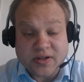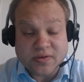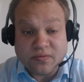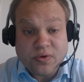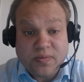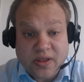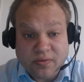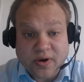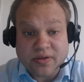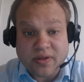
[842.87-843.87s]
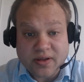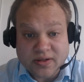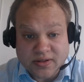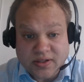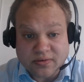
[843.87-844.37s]
It would be the right thing
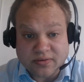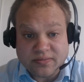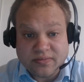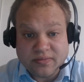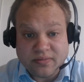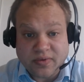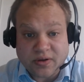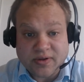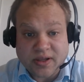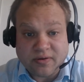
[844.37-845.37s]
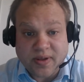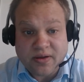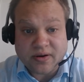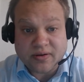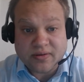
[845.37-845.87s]
to do, no doubt about it.